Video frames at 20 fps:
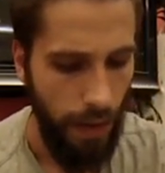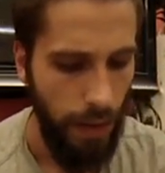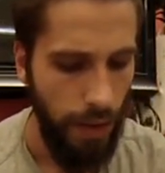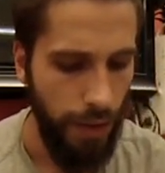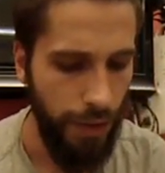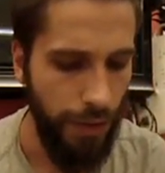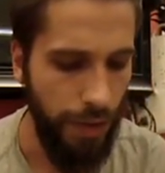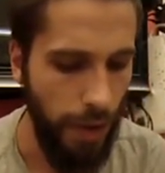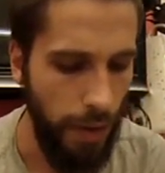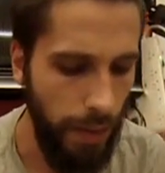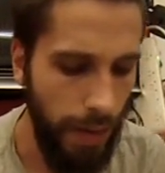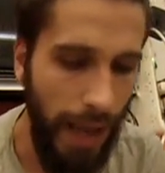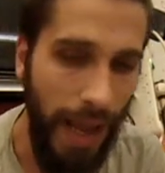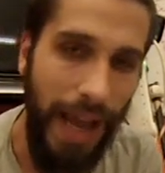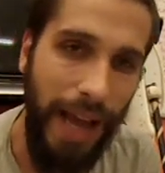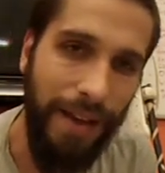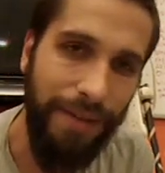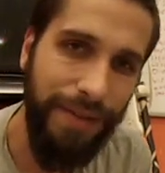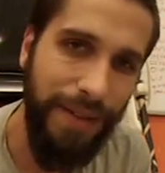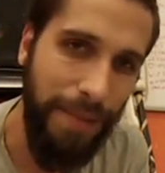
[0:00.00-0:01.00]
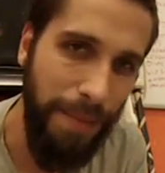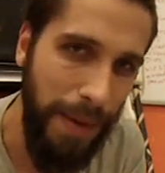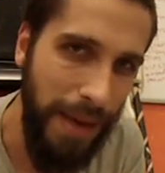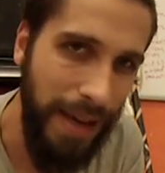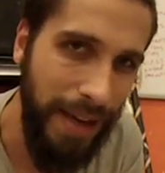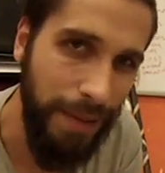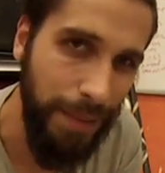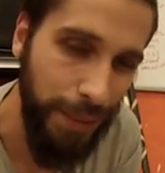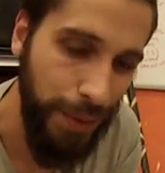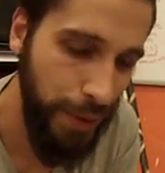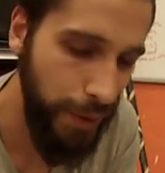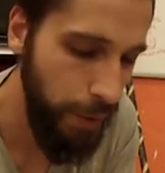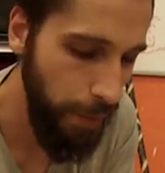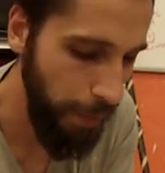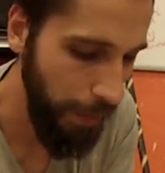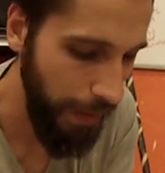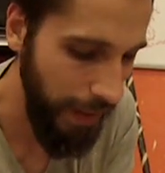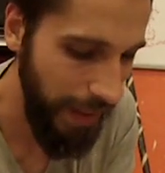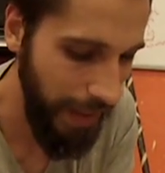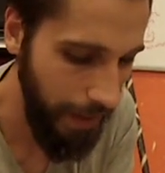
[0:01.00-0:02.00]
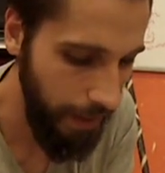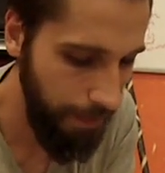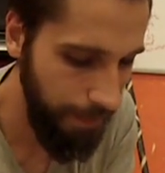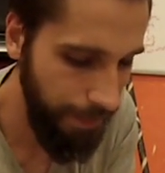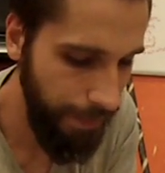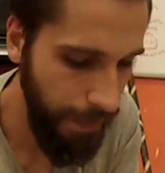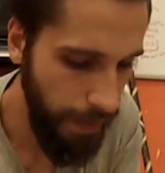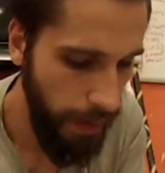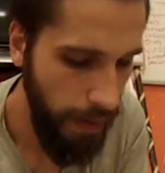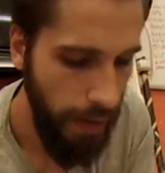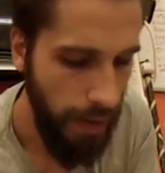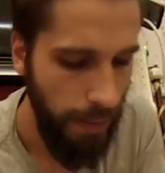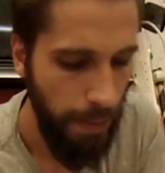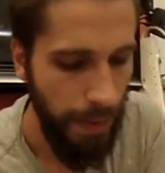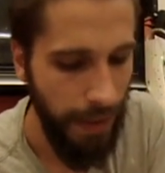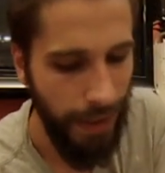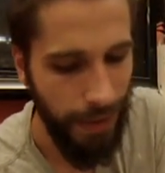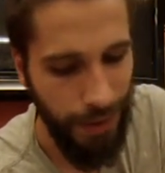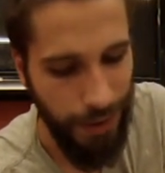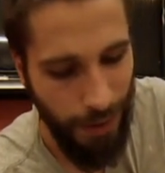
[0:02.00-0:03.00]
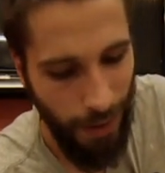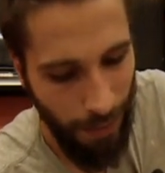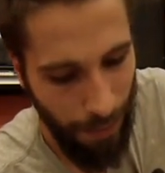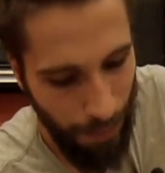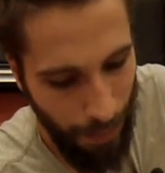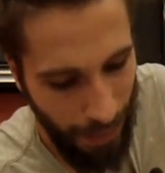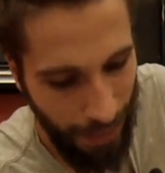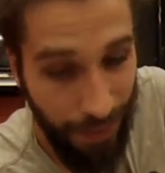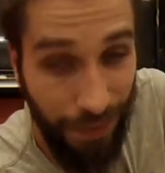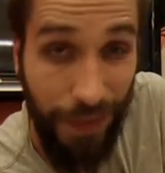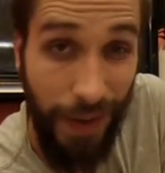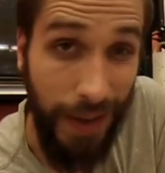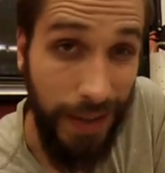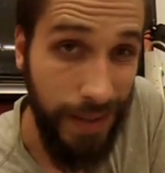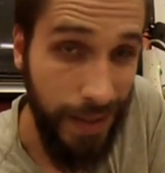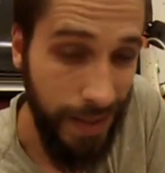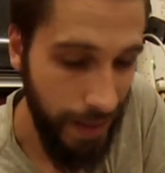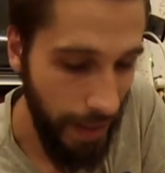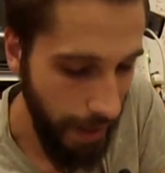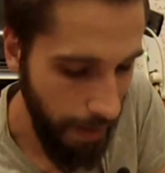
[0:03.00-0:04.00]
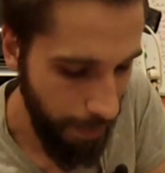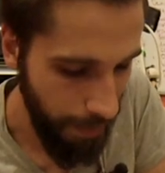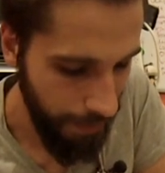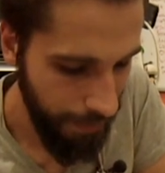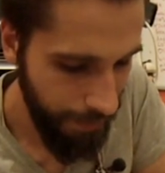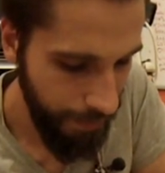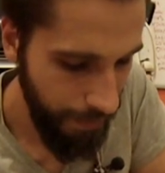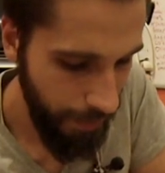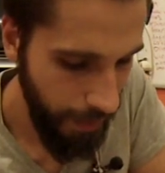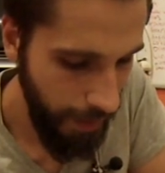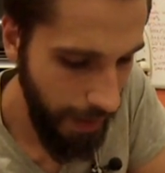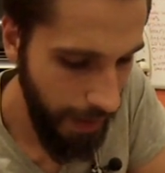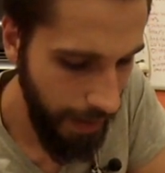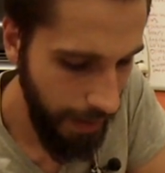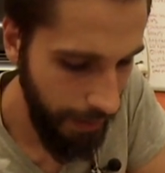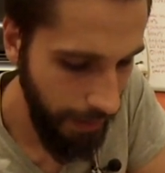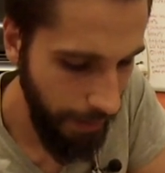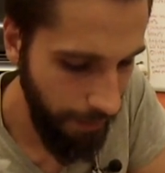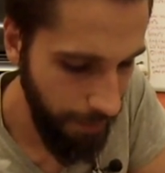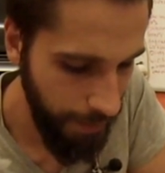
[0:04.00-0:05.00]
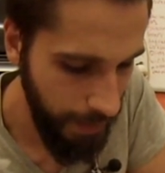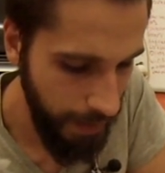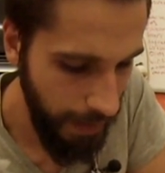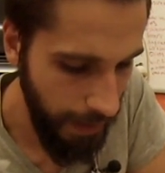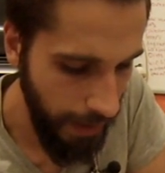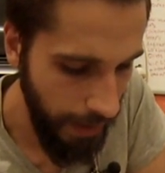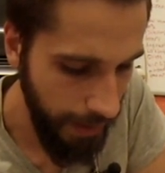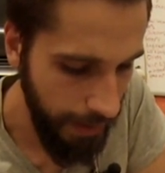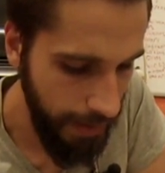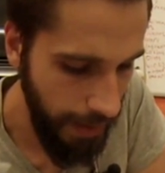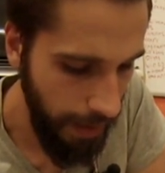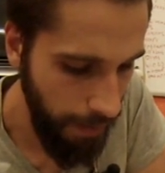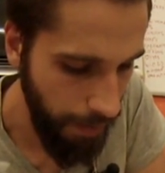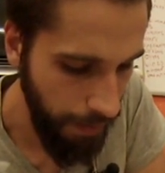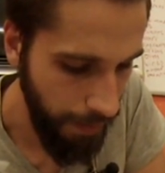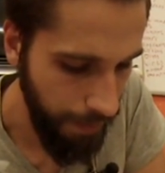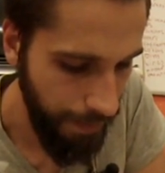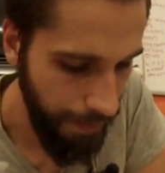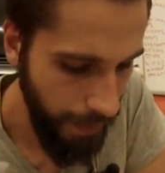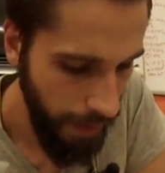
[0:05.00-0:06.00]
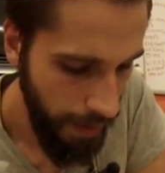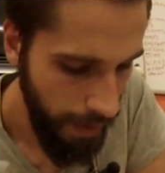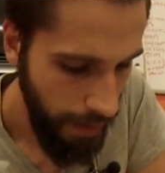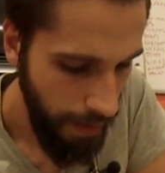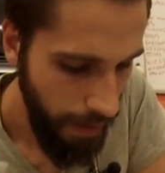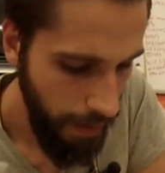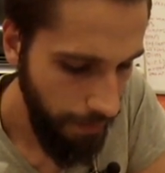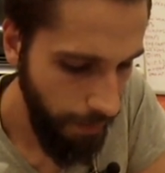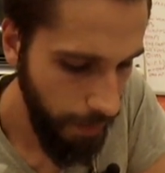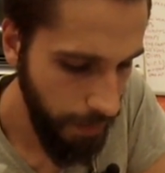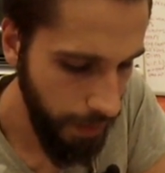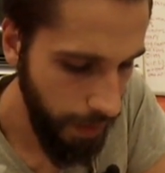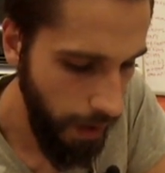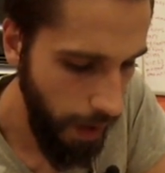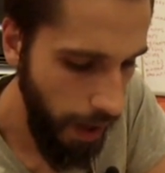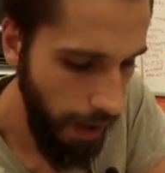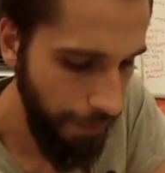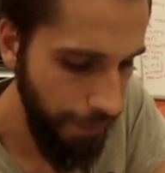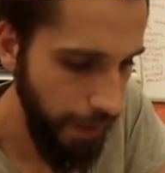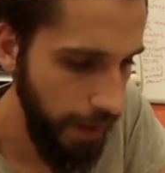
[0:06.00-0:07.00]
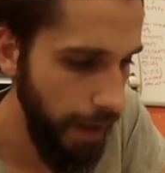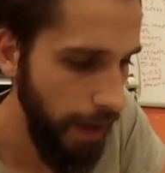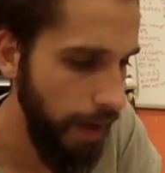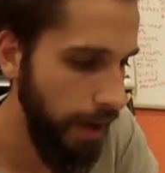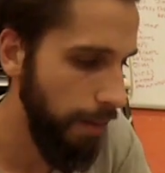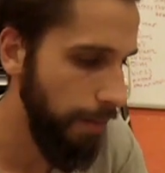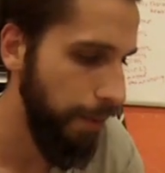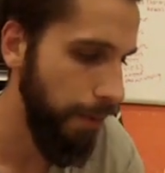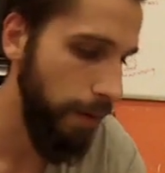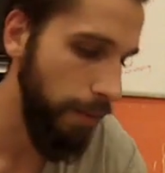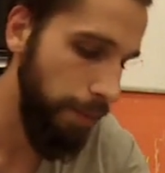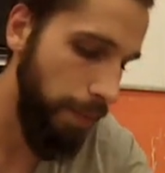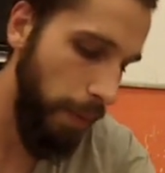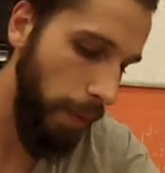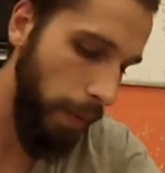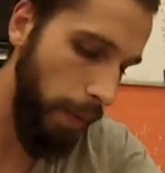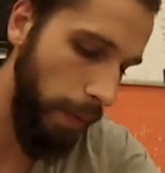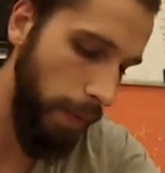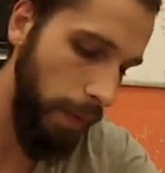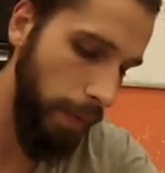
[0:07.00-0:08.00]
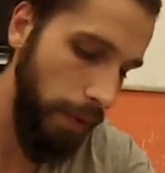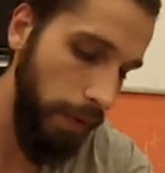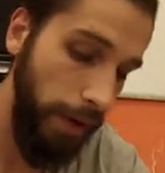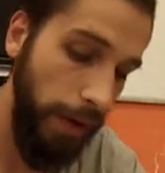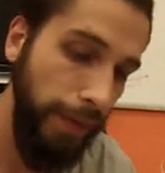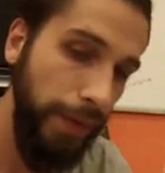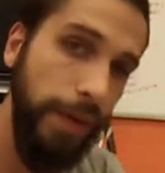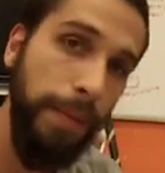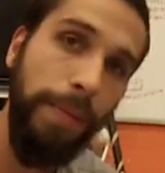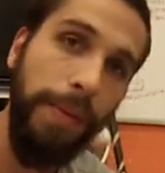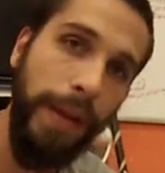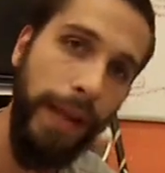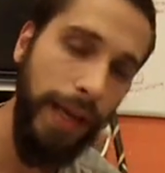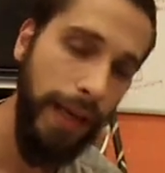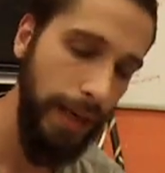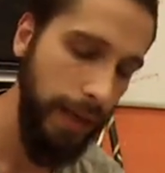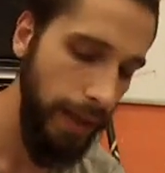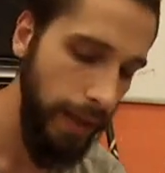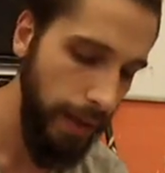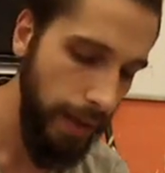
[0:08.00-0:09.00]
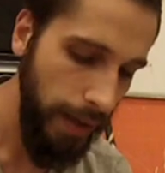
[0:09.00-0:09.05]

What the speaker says: you don't have to make them super thin because you don't pick vases up. You kind of leave them sitting on a table. If it was a coffee cup or a bowl or even a plate,